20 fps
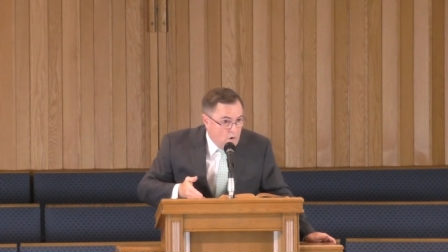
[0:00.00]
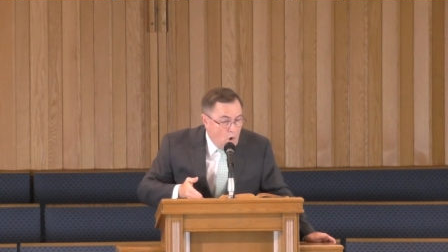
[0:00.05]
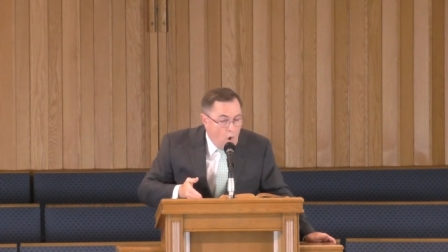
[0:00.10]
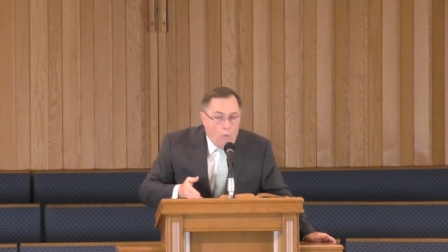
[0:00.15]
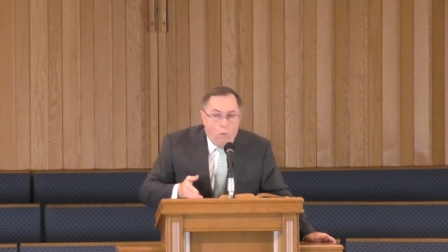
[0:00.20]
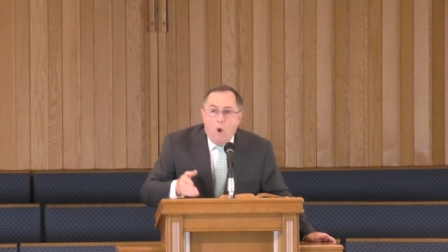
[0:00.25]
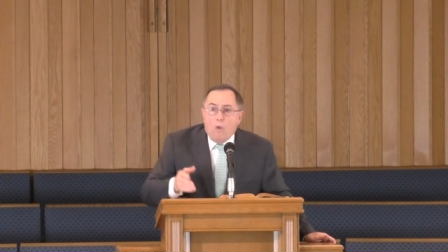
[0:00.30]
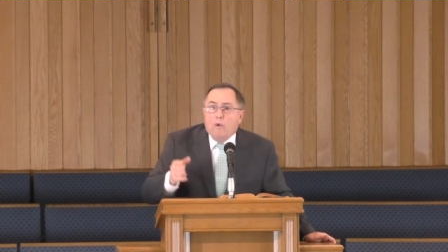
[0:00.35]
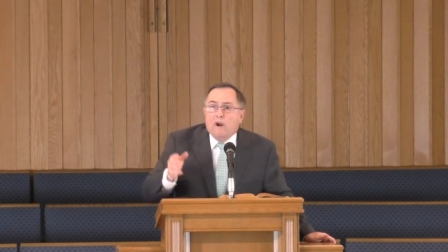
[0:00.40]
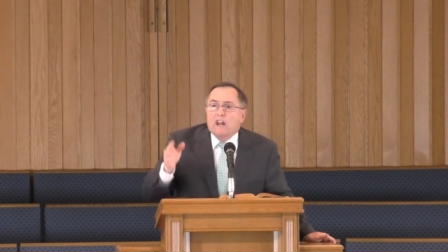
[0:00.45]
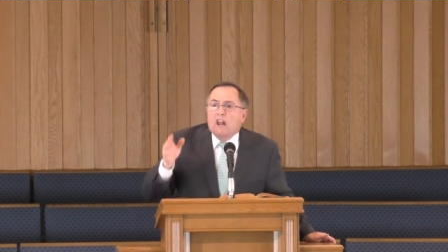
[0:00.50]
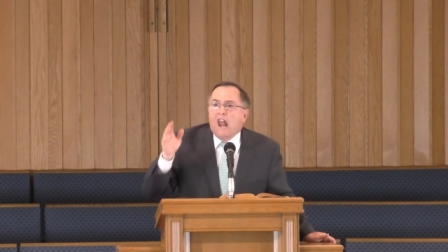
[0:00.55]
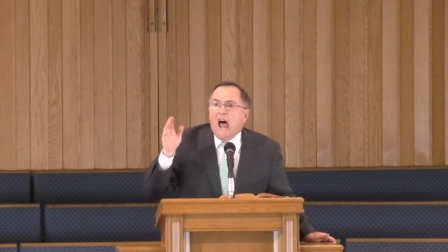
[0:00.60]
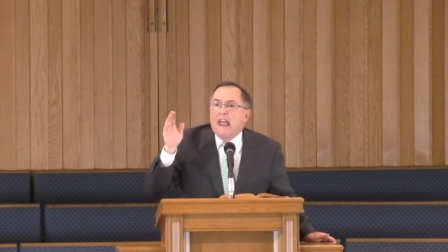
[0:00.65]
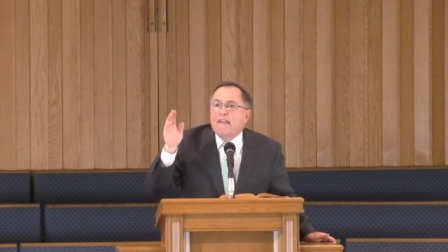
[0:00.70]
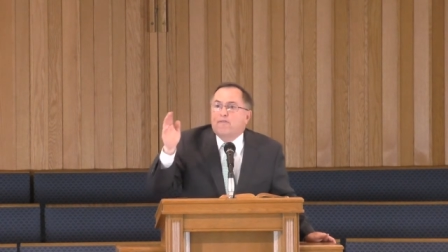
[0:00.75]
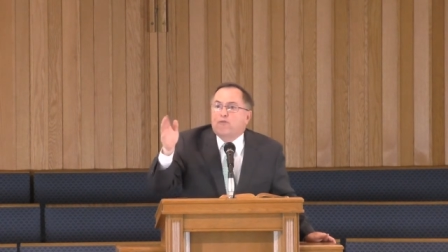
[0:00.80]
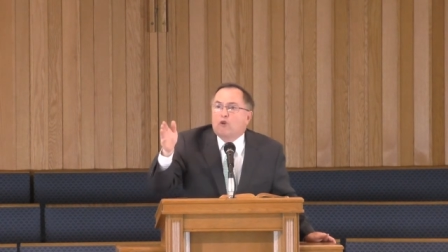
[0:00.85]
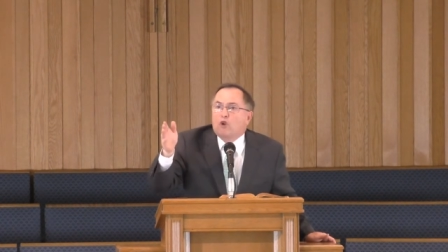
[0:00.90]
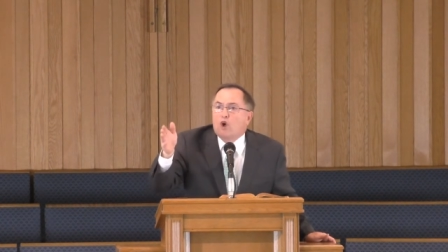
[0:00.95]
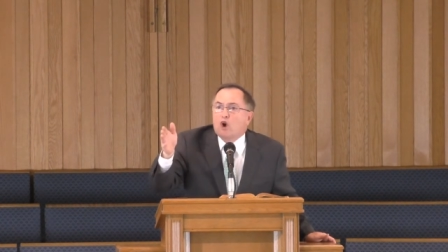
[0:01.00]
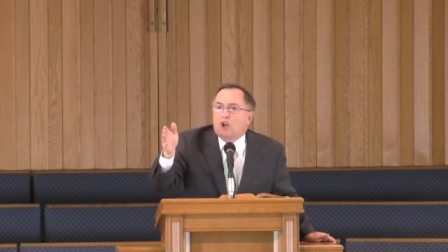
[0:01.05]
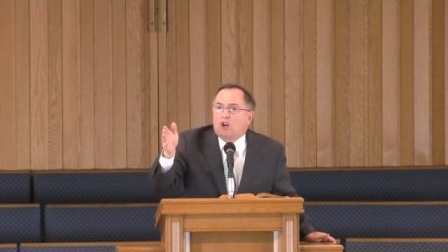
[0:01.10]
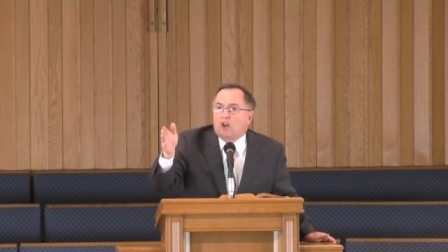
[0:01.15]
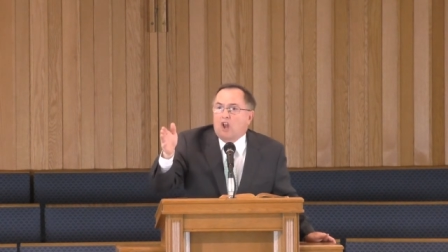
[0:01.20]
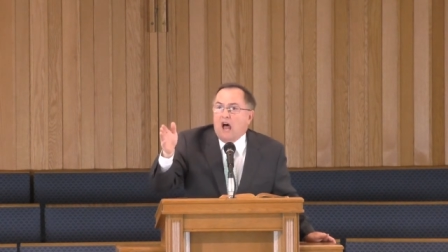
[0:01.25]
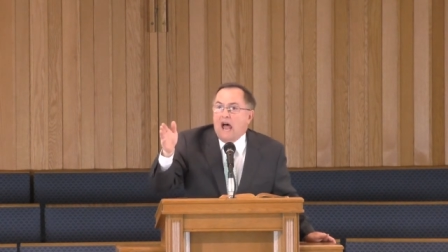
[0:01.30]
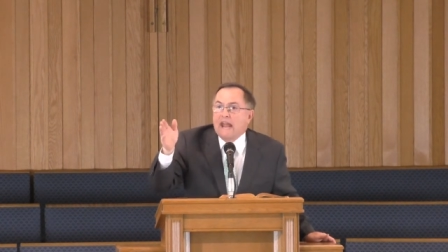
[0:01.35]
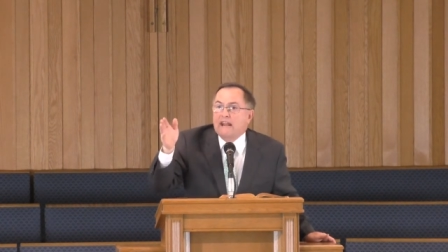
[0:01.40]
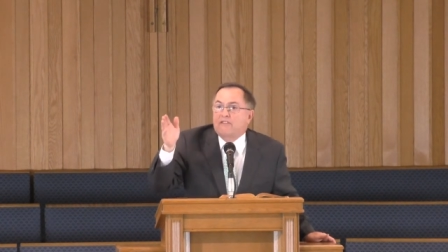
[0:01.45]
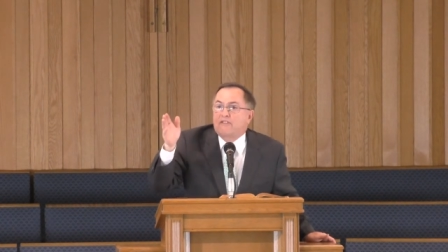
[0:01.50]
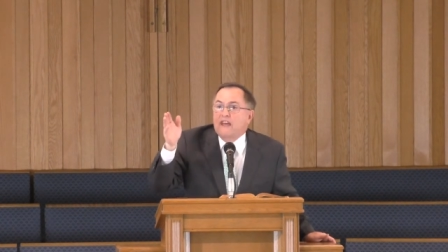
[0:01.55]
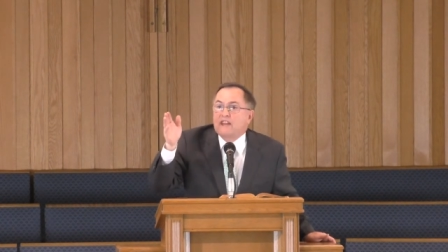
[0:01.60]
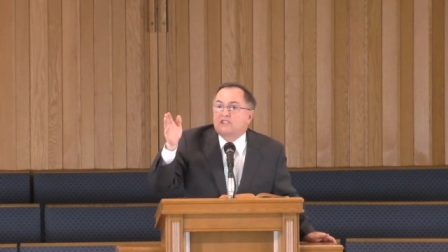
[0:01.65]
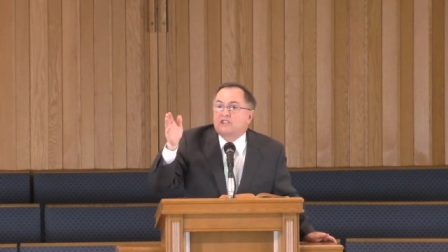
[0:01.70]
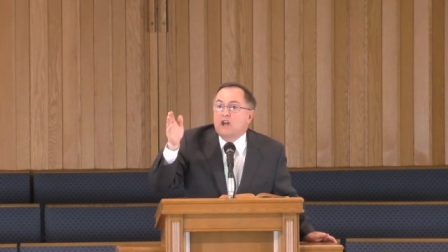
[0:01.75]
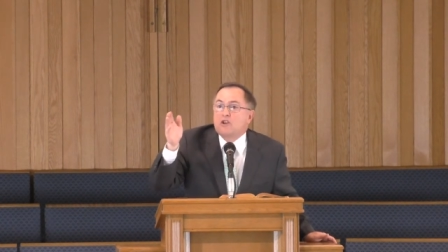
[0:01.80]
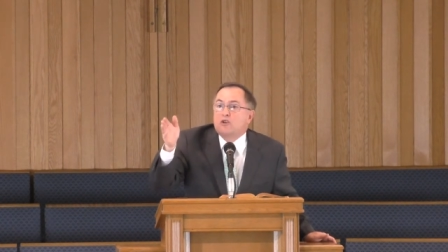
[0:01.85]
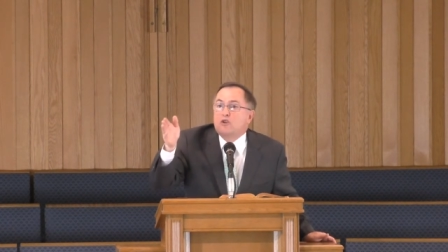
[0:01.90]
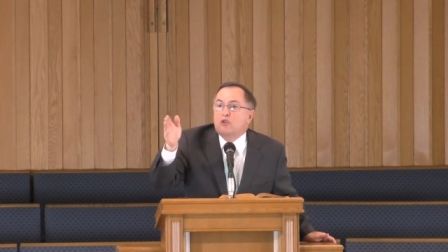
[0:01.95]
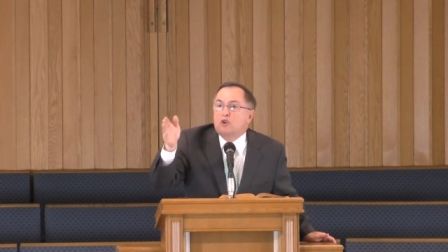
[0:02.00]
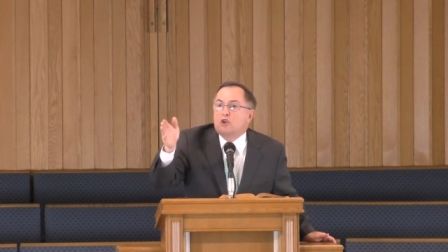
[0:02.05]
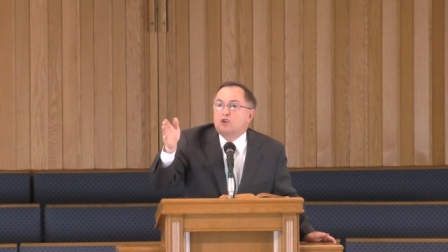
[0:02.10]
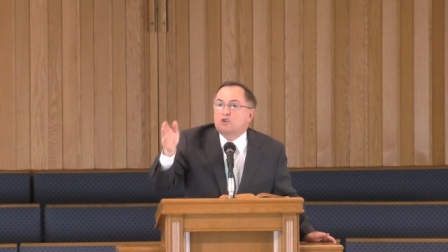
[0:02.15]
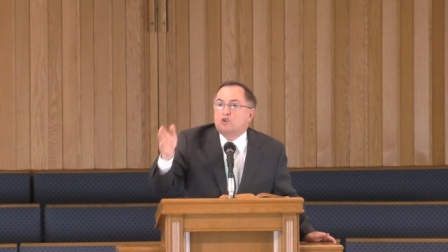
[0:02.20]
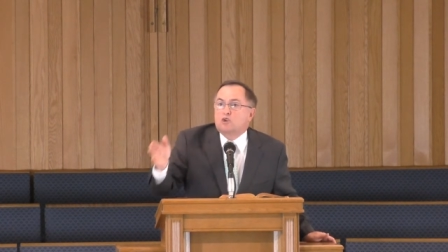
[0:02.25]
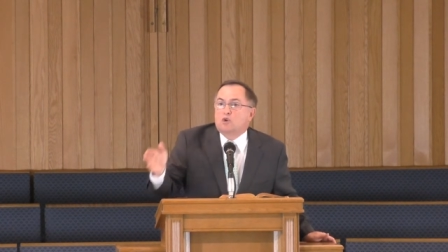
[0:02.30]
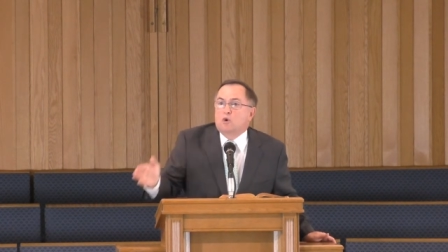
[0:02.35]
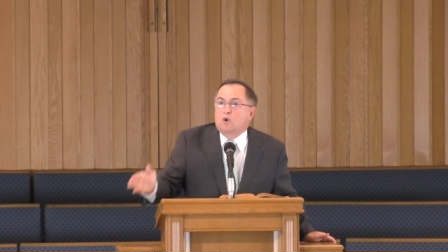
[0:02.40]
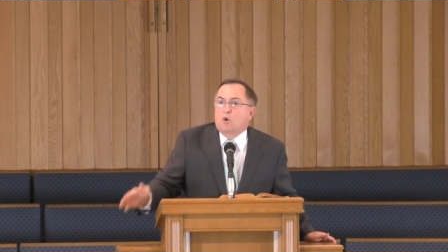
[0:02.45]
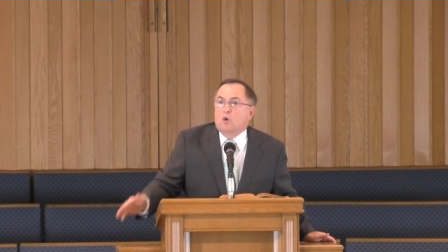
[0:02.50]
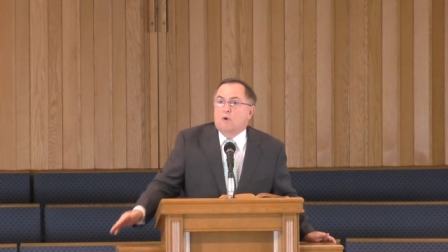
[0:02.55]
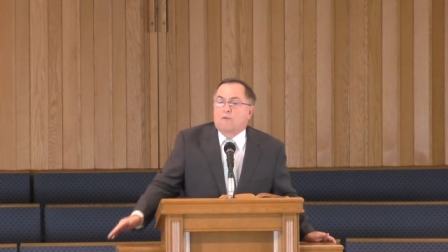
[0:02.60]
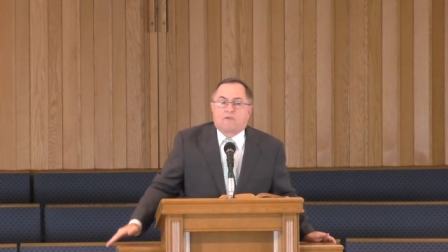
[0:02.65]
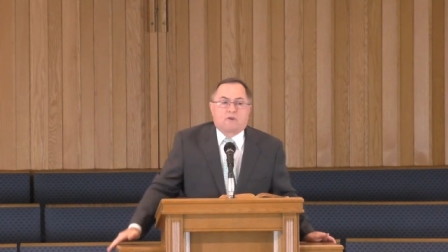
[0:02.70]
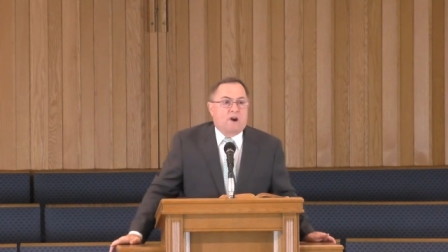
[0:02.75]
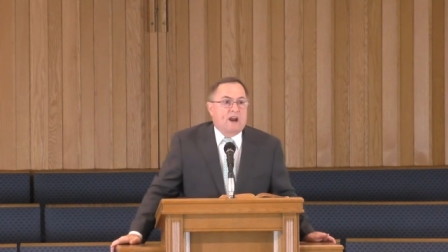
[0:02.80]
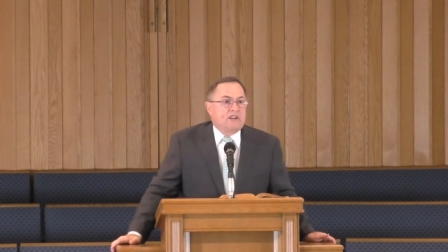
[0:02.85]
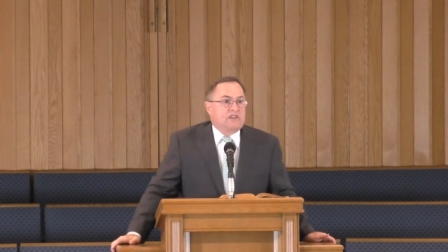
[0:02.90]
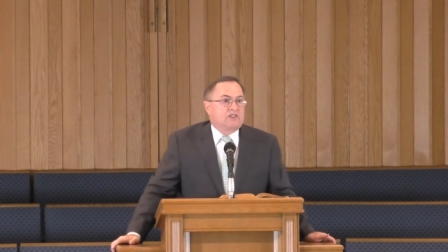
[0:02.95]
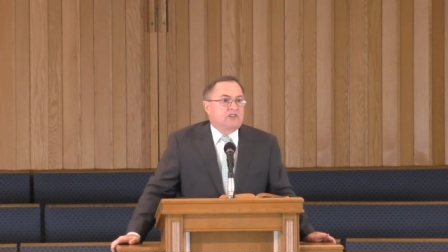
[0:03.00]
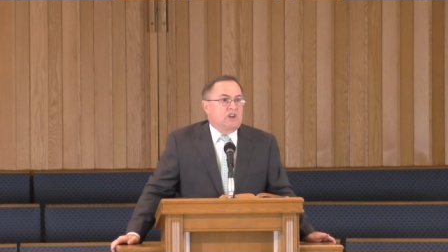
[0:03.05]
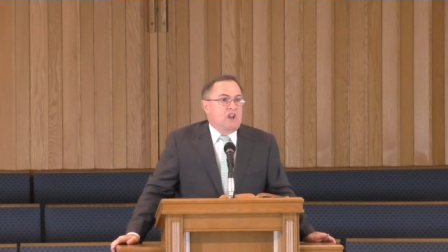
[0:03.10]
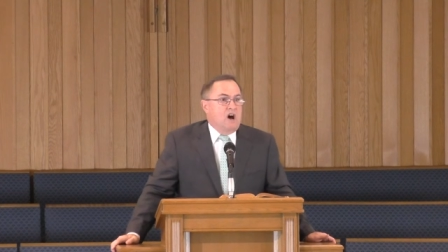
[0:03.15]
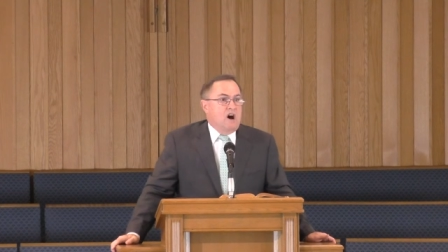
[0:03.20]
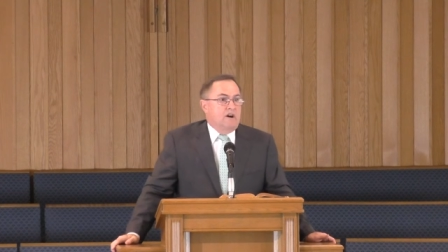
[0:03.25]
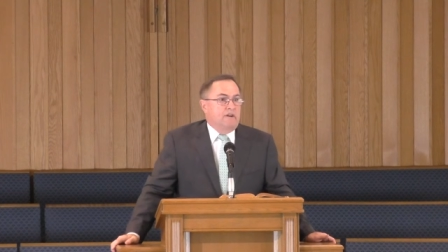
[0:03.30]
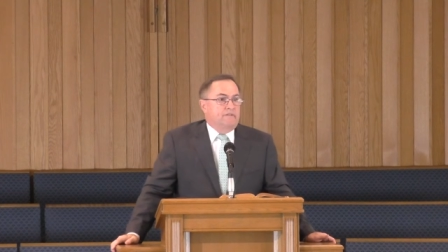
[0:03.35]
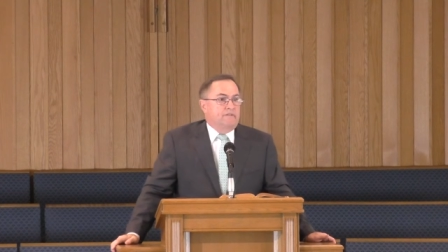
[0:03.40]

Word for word: What would a life look like that's under the control of Christ's love?